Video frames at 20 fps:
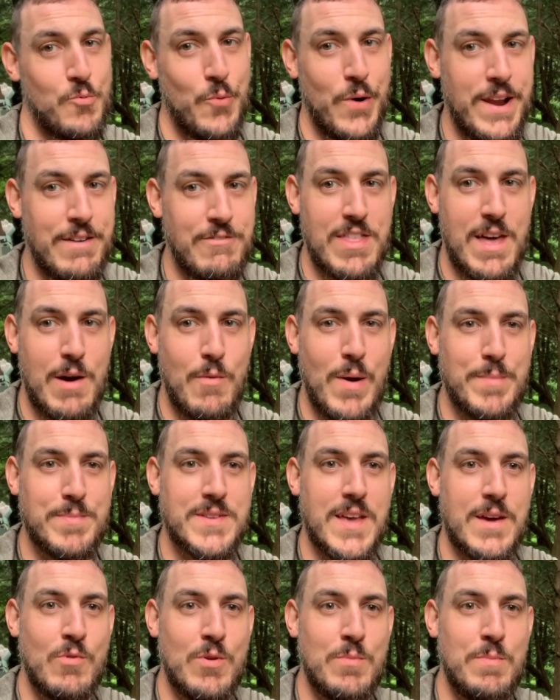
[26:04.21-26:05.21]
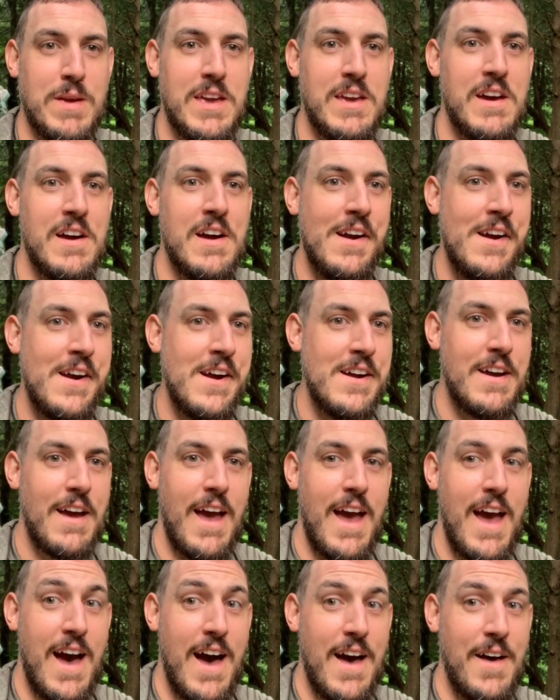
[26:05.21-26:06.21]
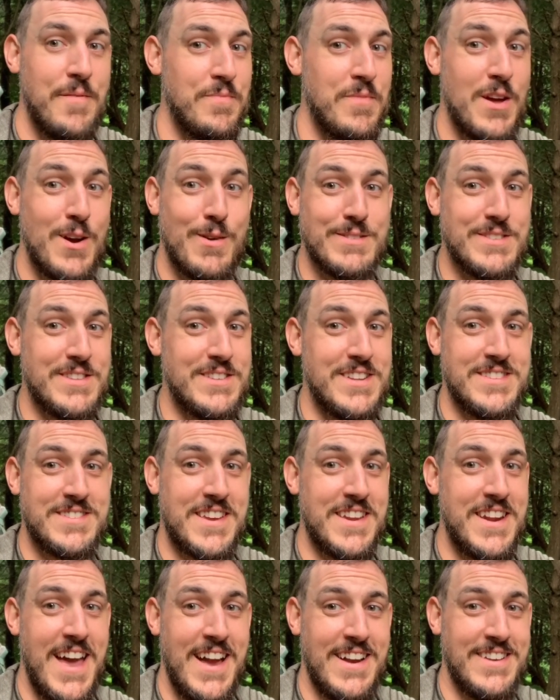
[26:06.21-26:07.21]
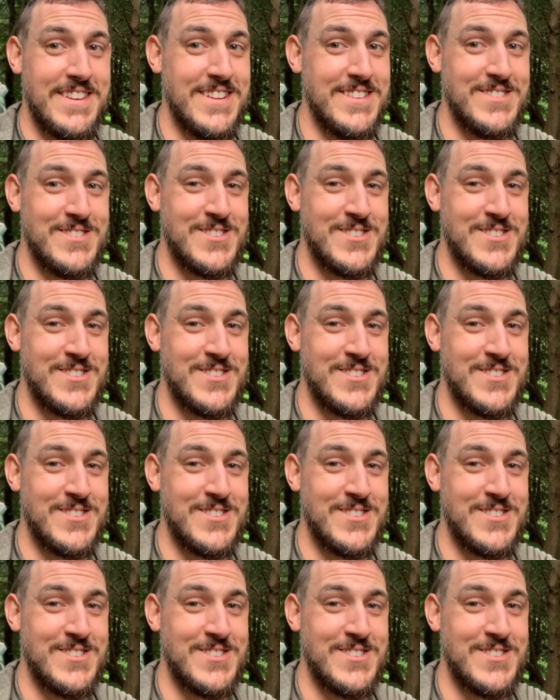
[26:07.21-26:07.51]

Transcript: whatever that website would be. And there was a disconnect. And